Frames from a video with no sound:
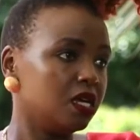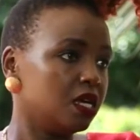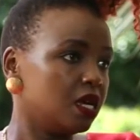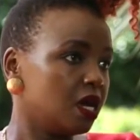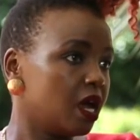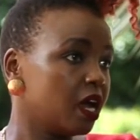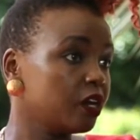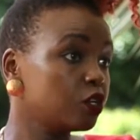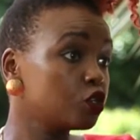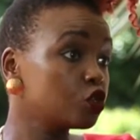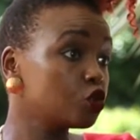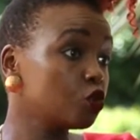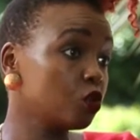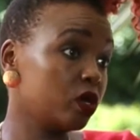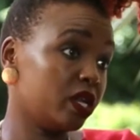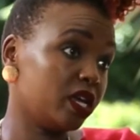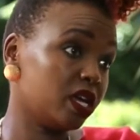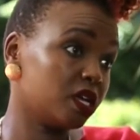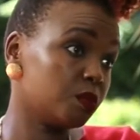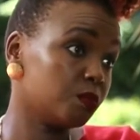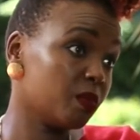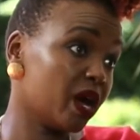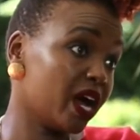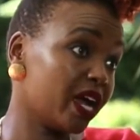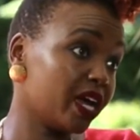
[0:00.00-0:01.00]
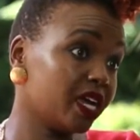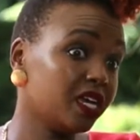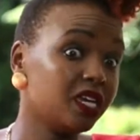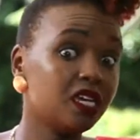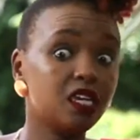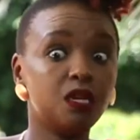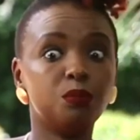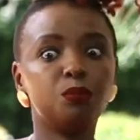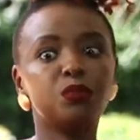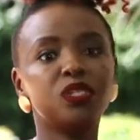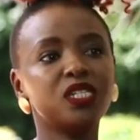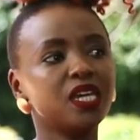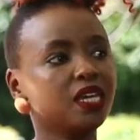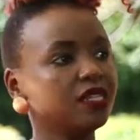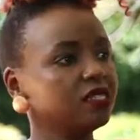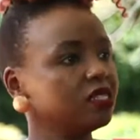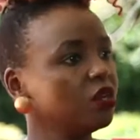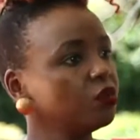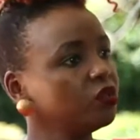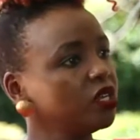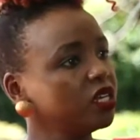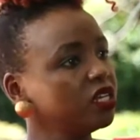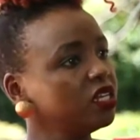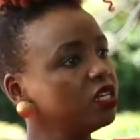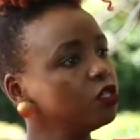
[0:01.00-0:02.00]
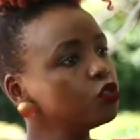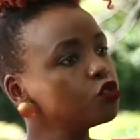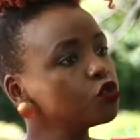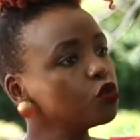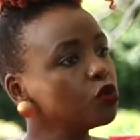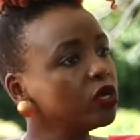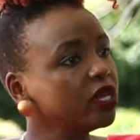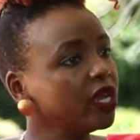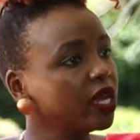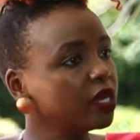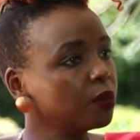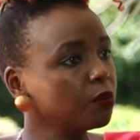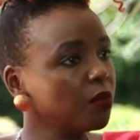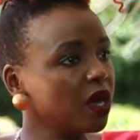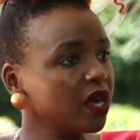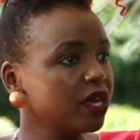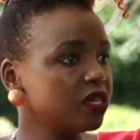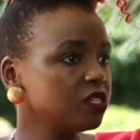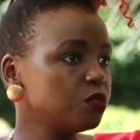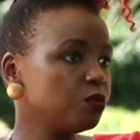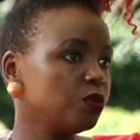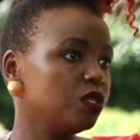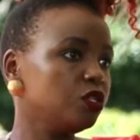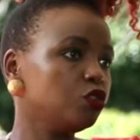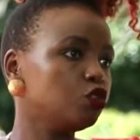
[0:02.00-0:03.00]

I truly admire him. Turns out that he truly admires me.